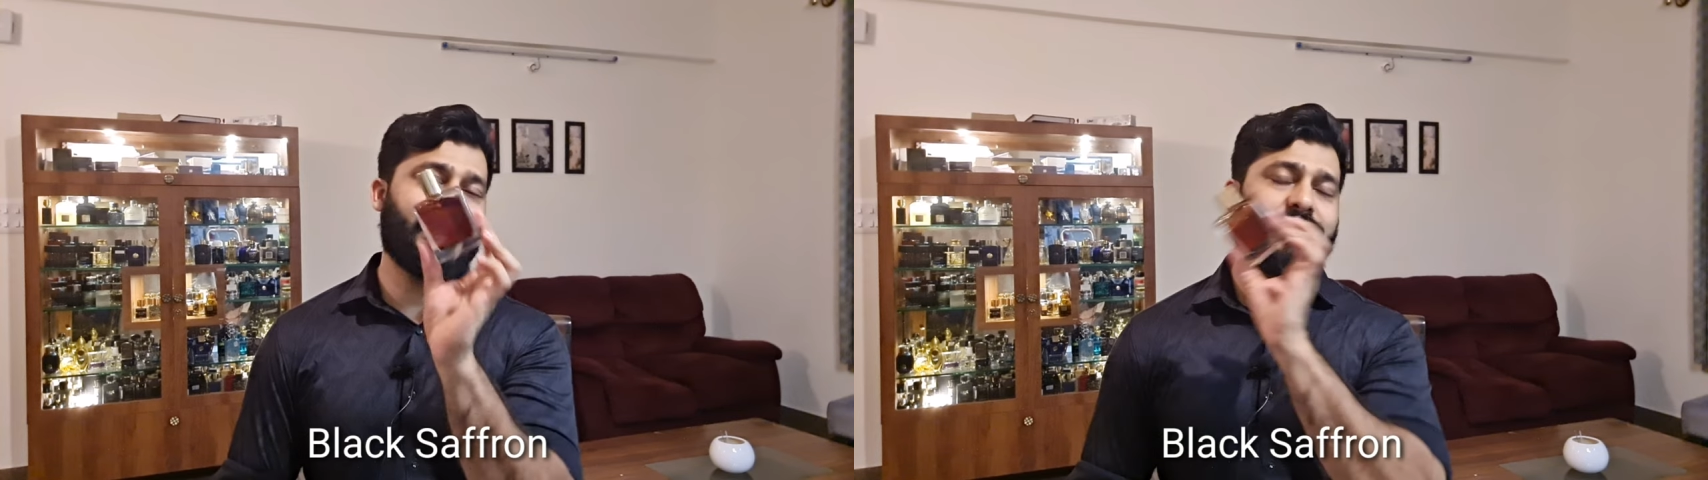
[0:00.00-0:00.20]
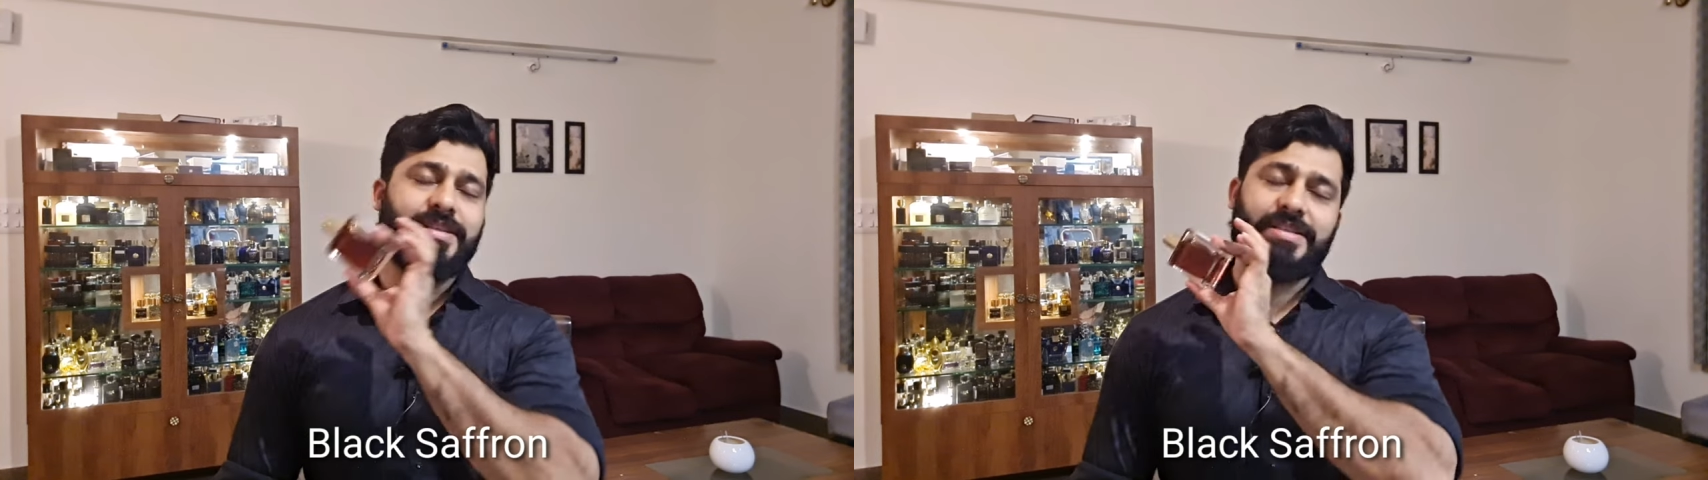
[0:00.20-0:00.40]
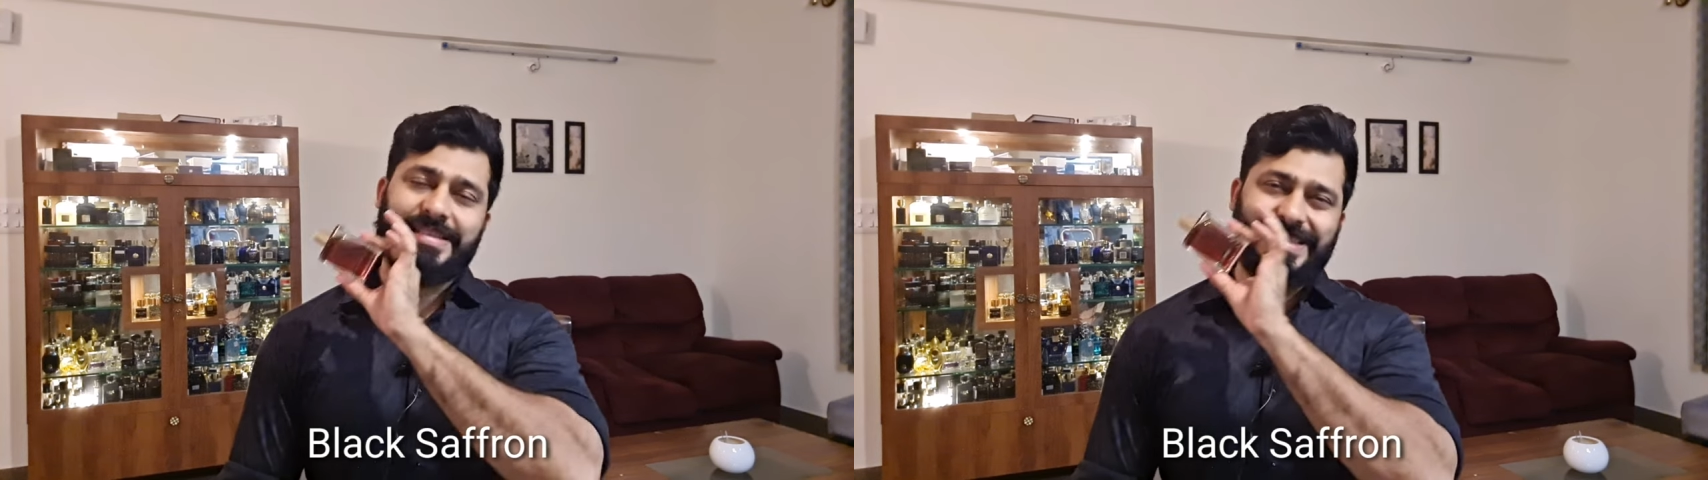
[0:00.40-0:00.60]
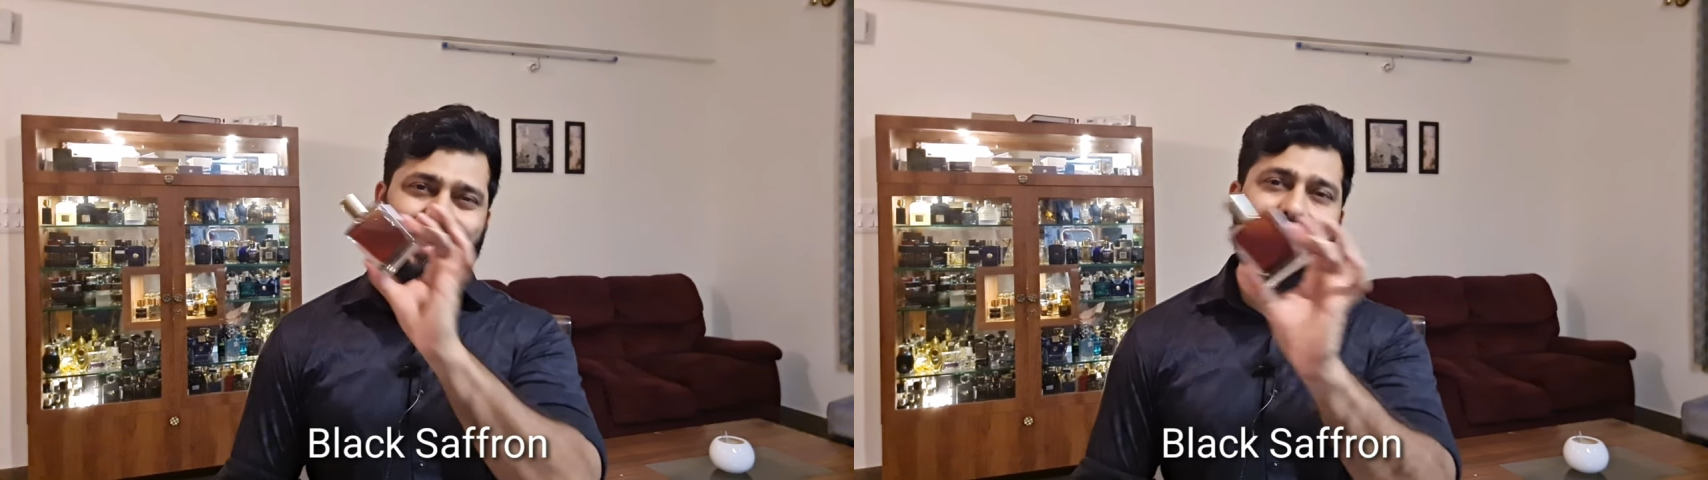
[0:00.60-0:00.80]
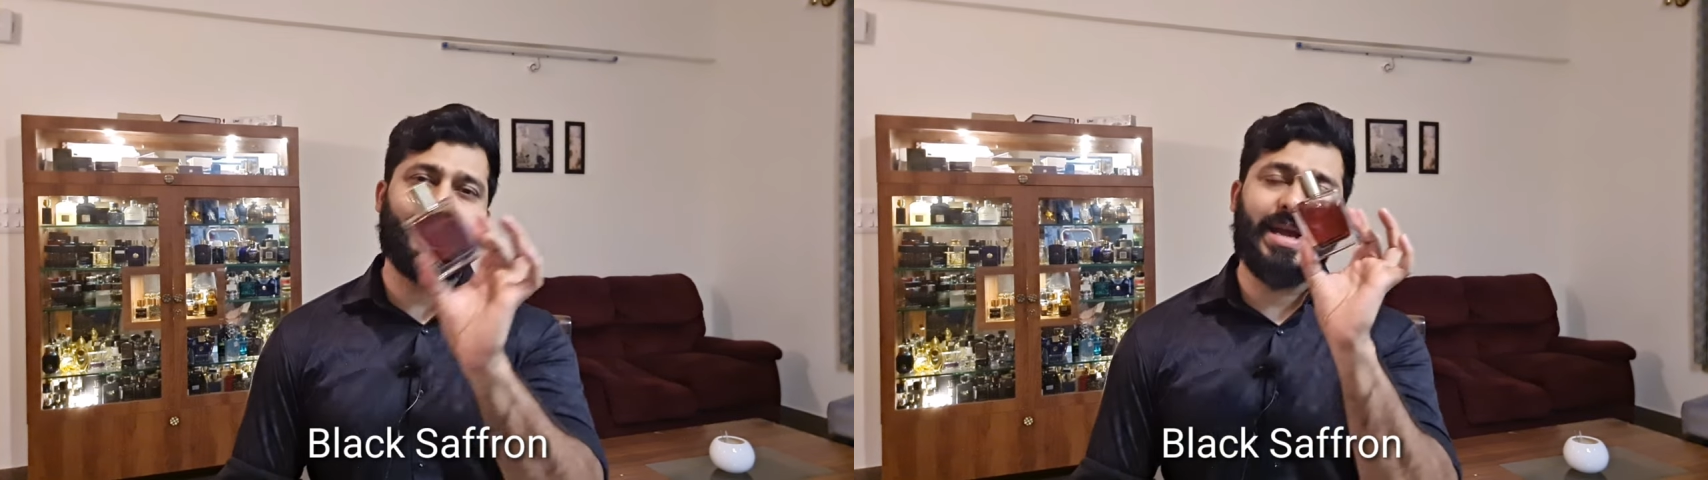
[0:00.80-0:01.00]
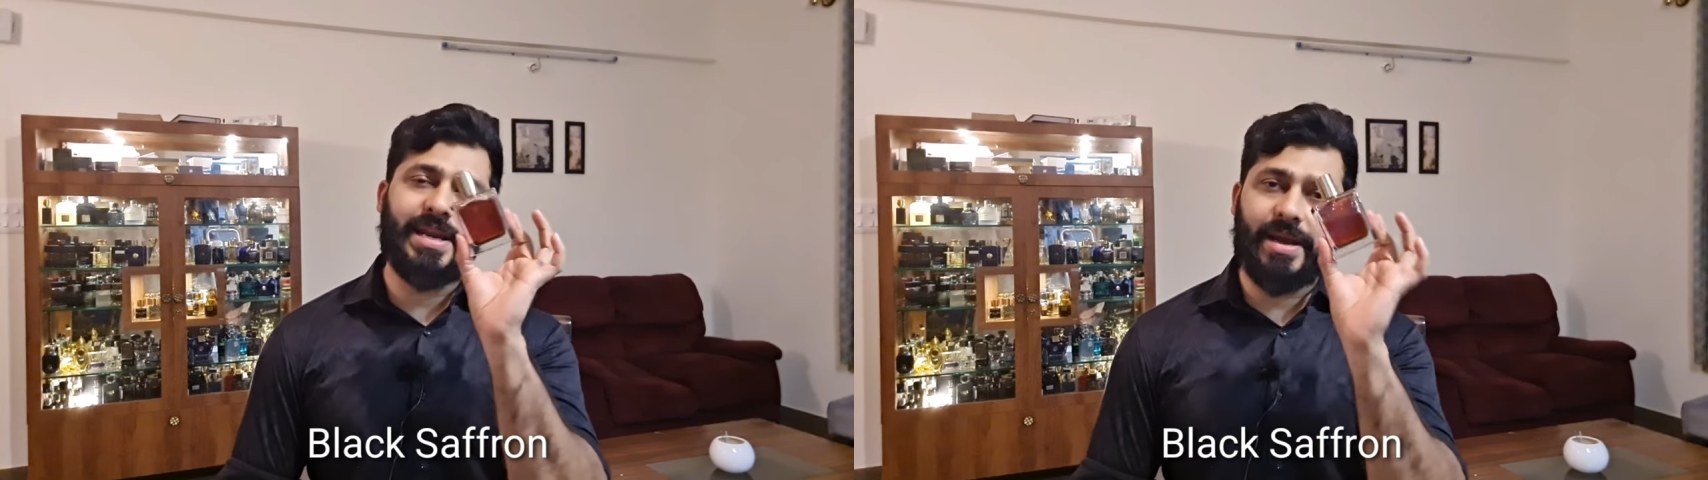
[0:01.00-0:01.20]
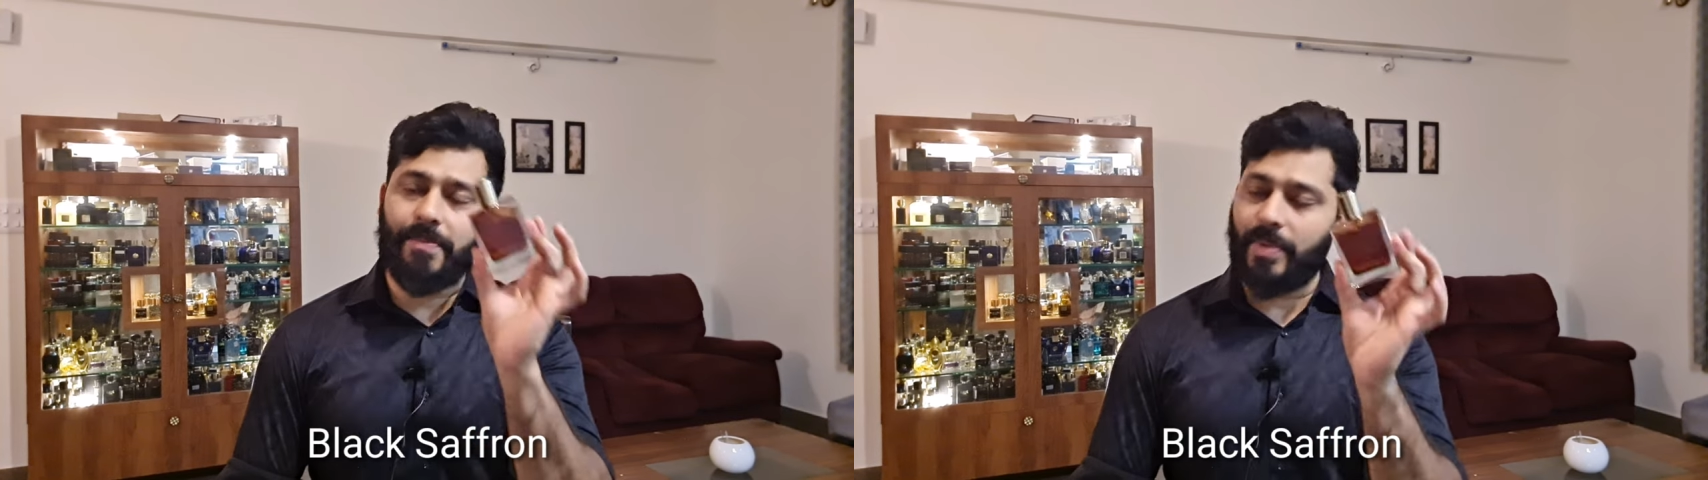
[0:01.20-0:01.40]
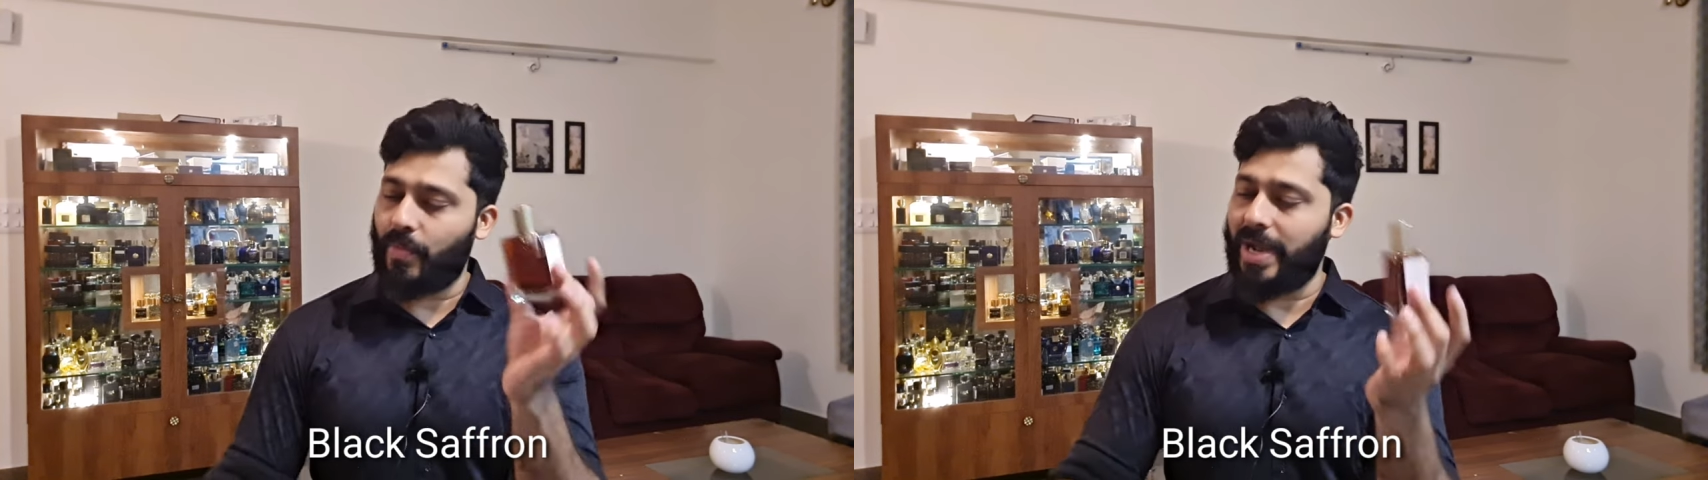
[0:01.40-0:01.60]
This is still my
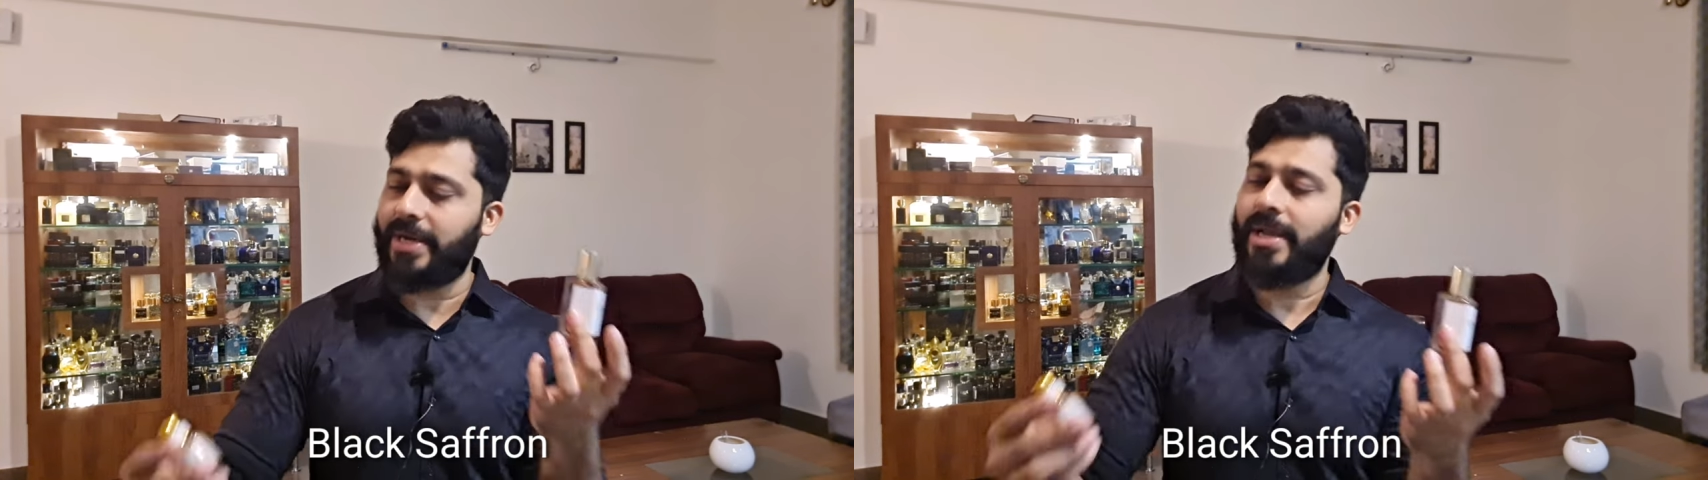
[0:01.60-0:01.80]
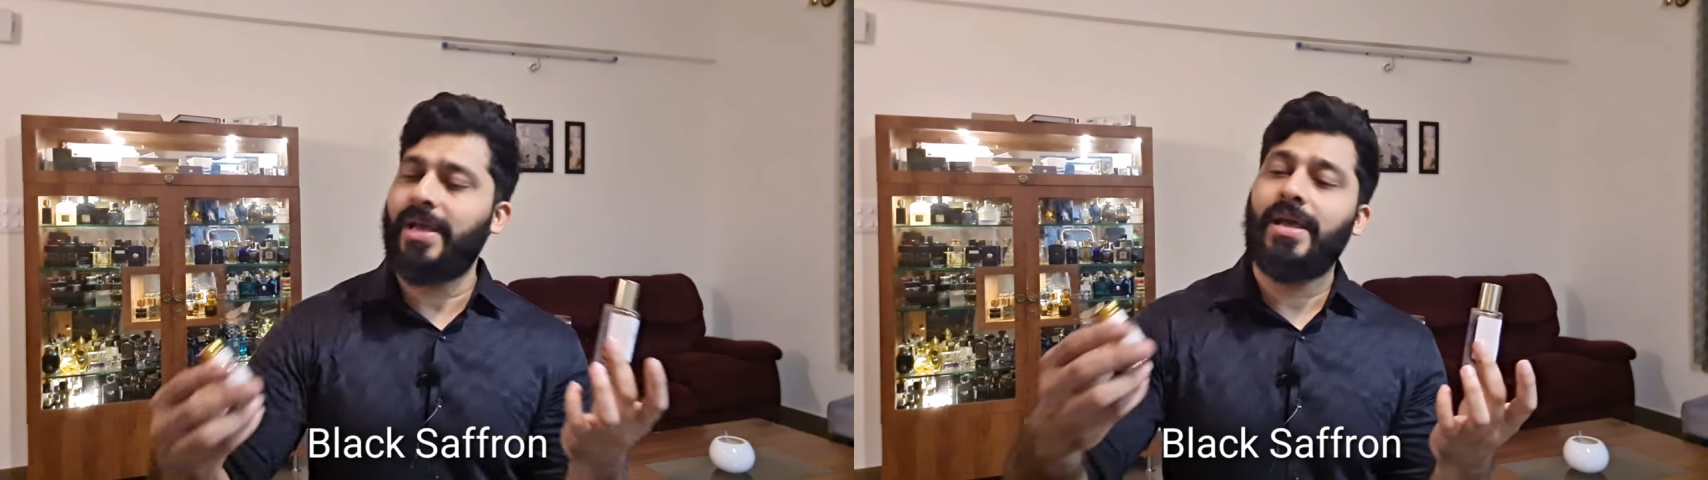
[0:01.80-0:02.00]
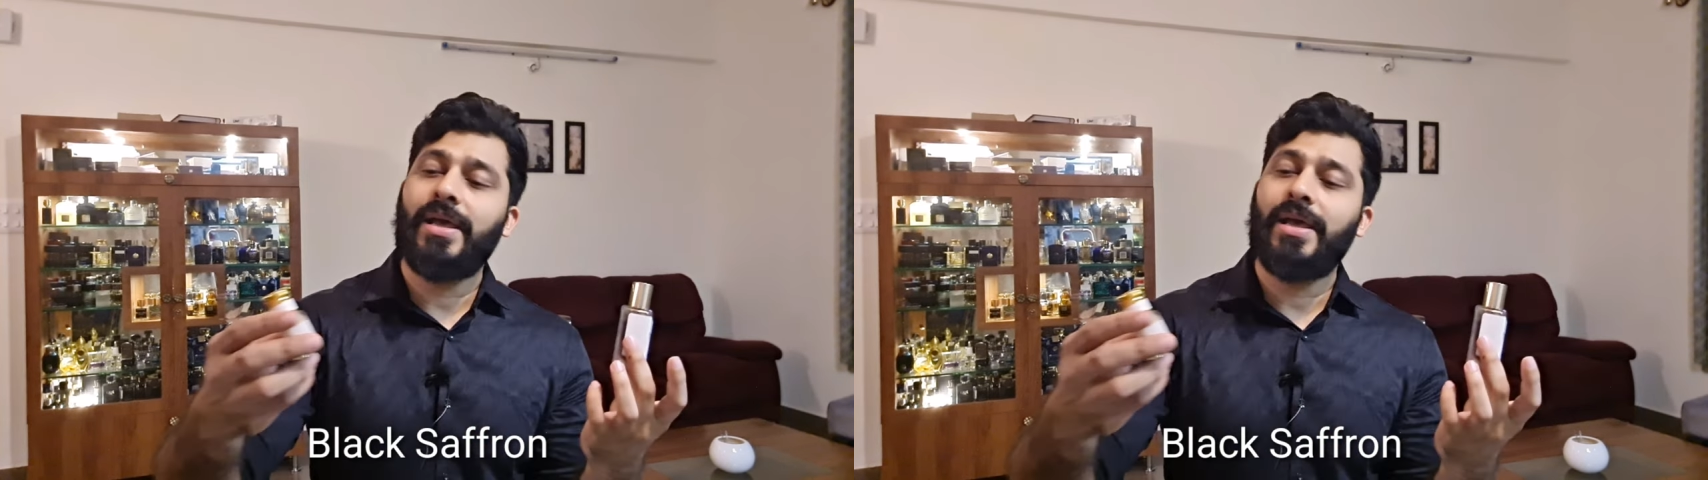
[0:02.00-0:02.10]
number one.